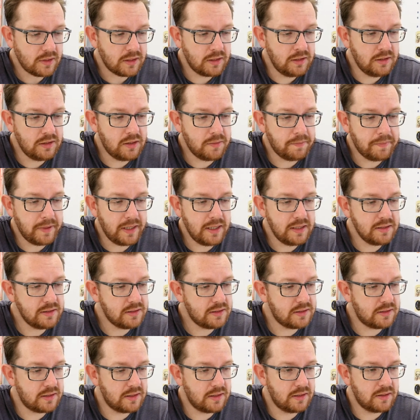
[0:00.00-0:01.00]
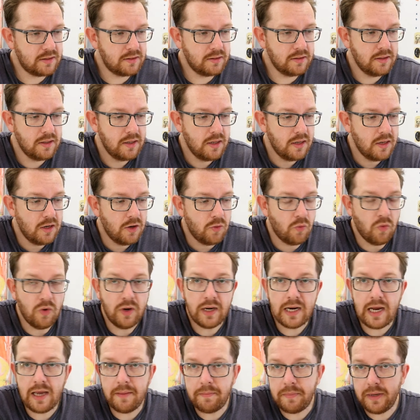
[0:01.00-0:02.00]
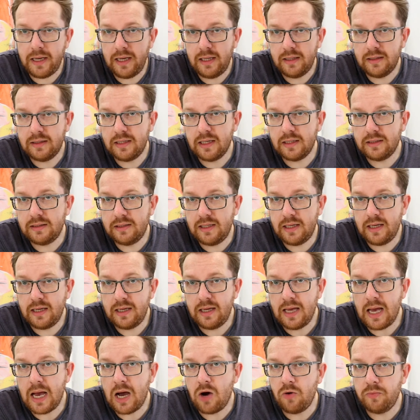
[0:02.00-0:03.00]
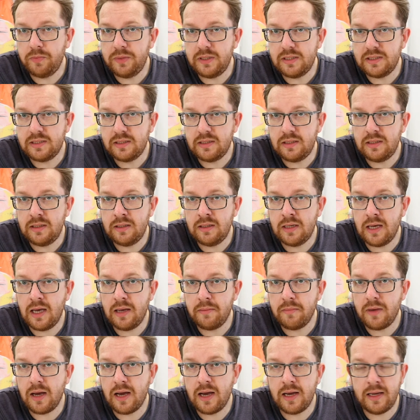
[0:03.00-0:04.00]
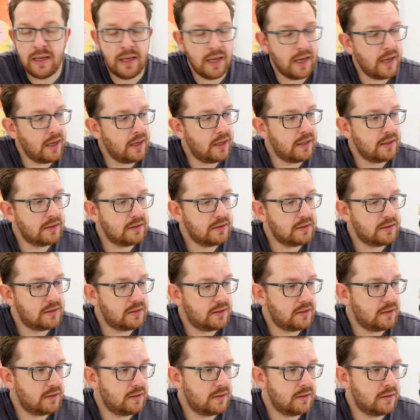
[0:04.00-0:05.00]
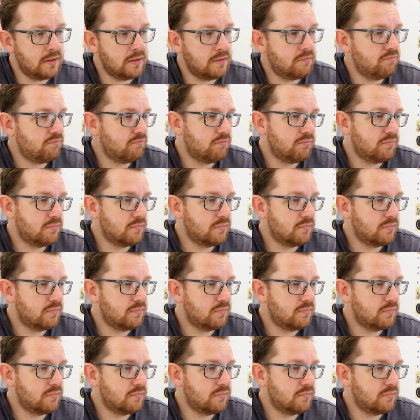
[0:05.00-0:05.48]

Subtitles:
it depends what I paint that day, how busy am I, and